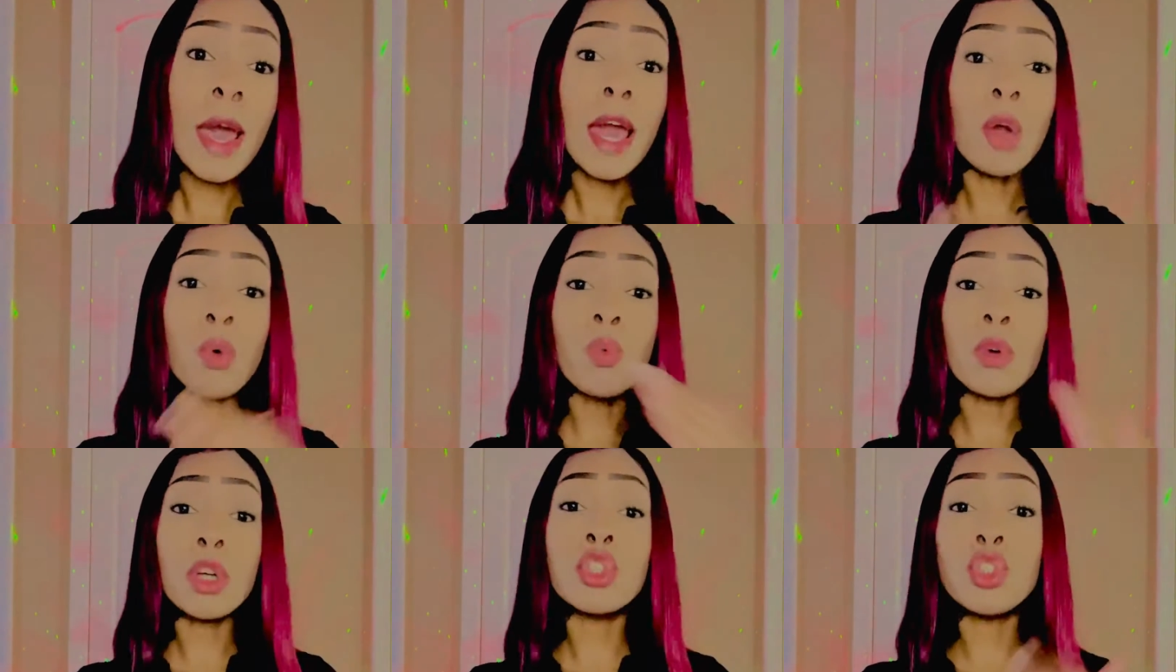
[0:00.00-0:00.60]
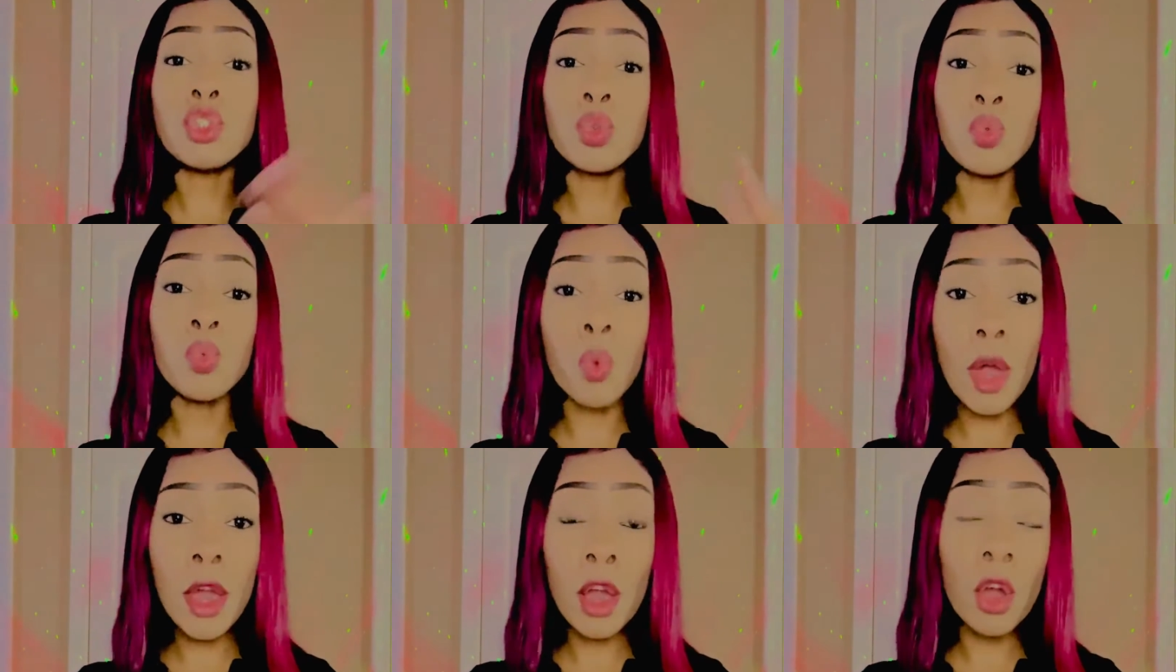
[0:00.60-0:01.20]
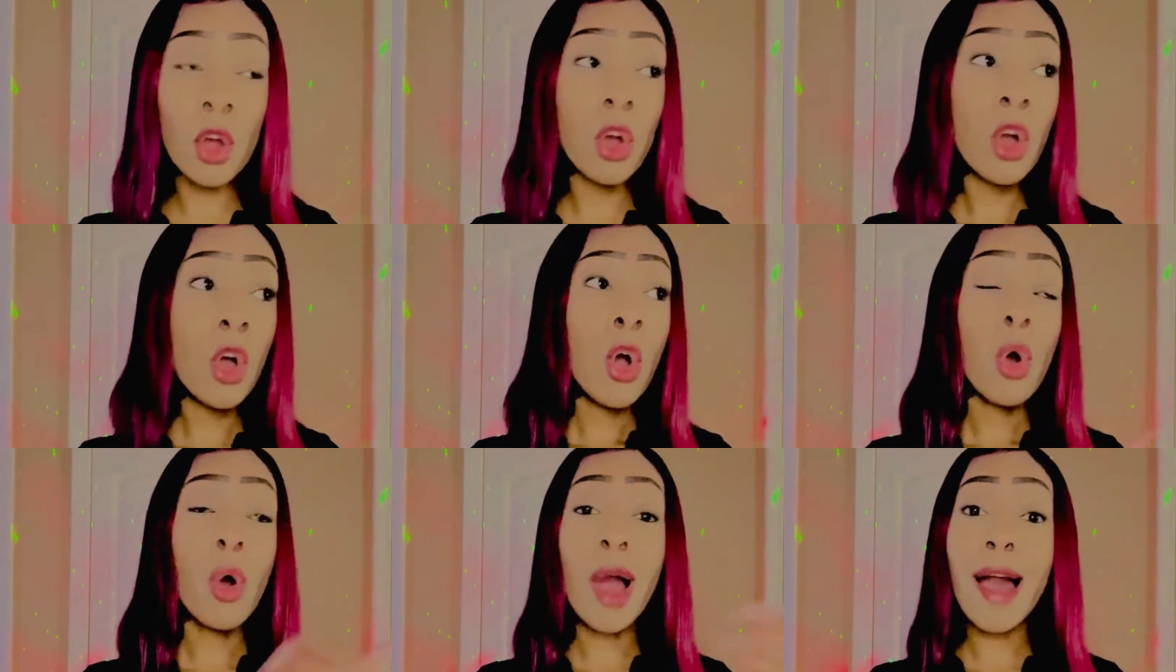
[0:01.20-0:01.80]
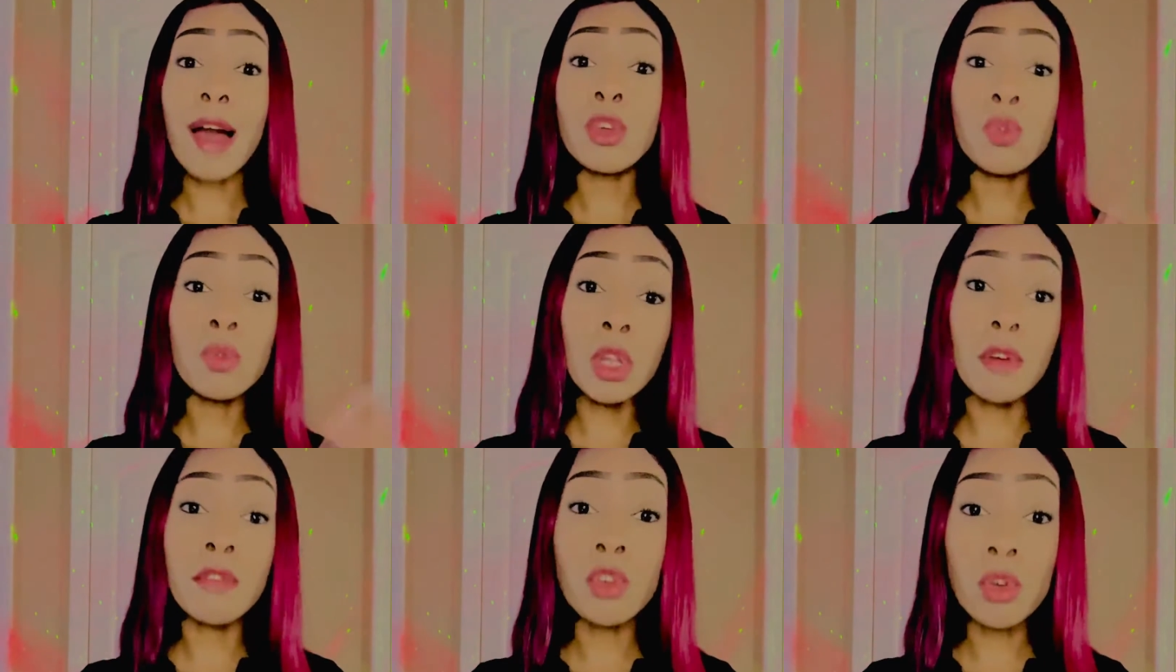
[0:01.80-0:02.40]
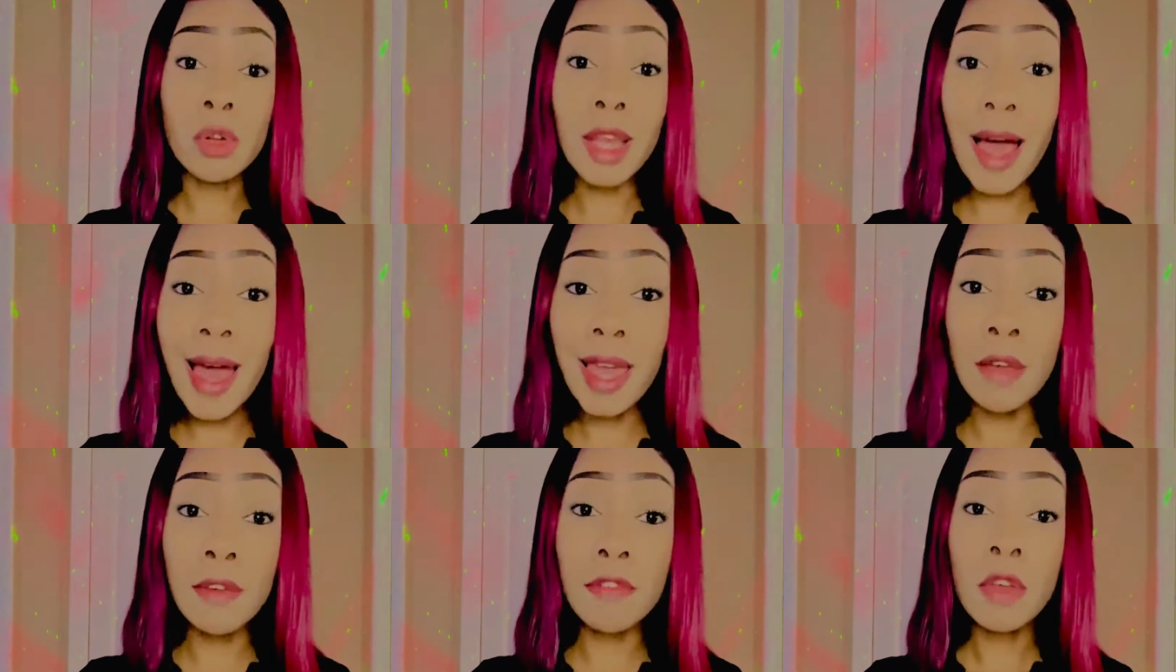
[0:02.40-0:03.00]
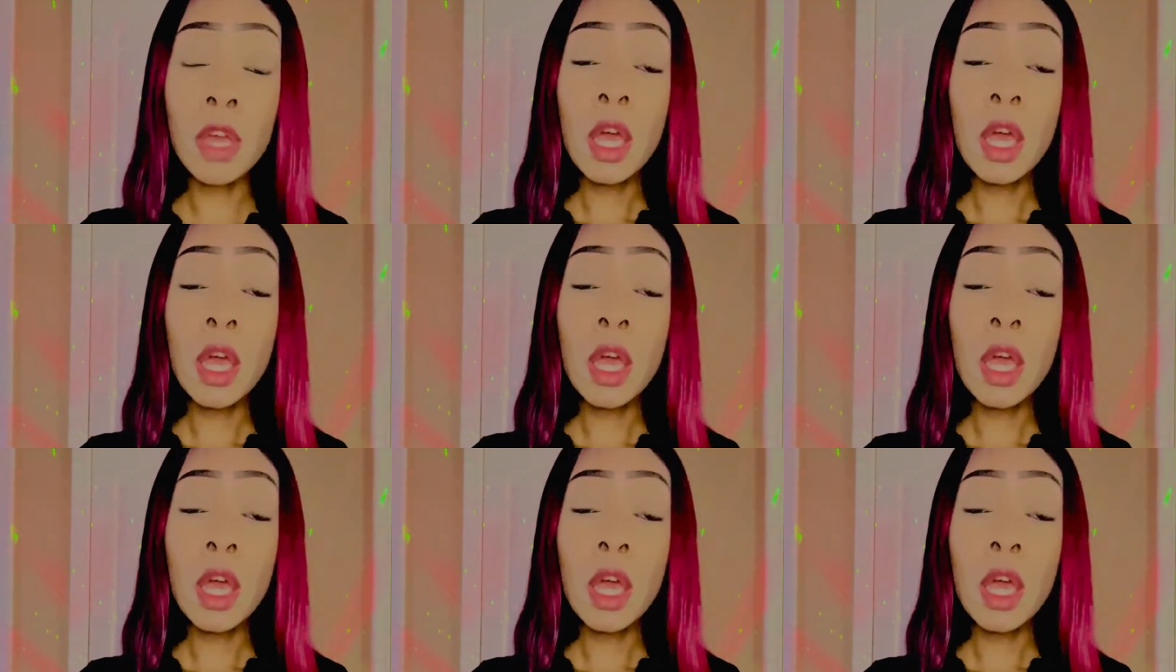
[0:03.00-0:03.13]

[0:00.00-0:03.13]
and what you wear or how you live your life.